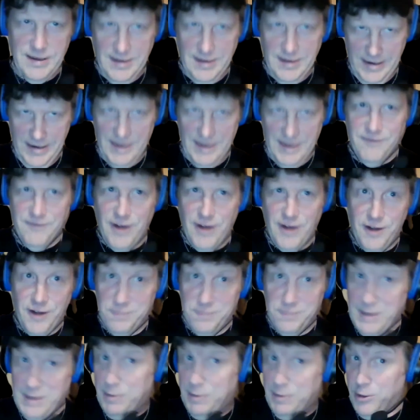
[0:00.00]
involved
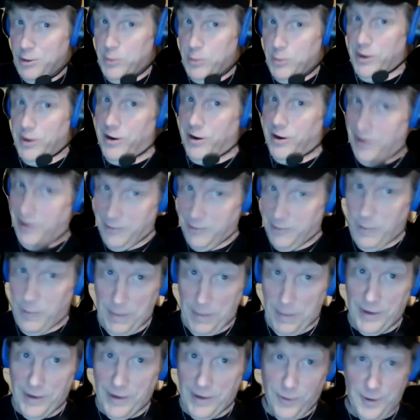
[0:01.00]
people who had heard
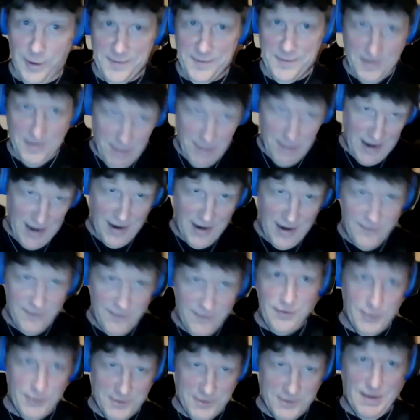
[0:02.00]
Ripping Corpse and been
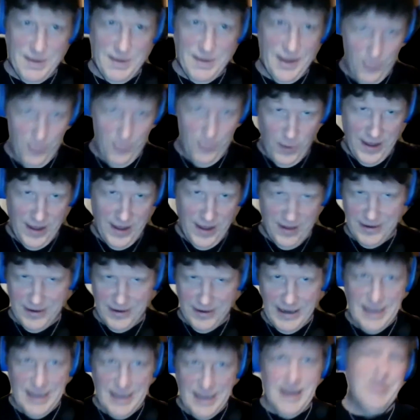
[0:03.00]
influenced by the way that,
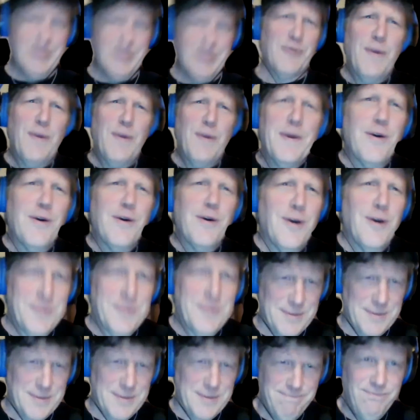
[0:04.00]
I mean, Ripping Corpse